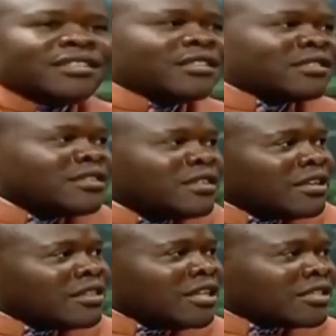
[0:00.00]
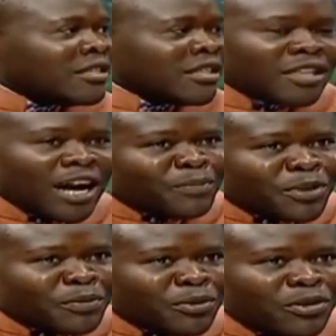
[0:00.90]
these young
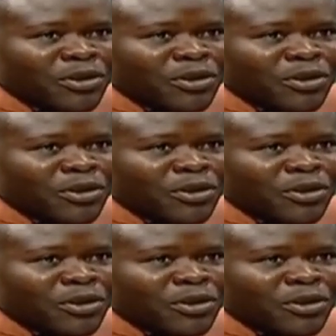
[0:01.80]
people,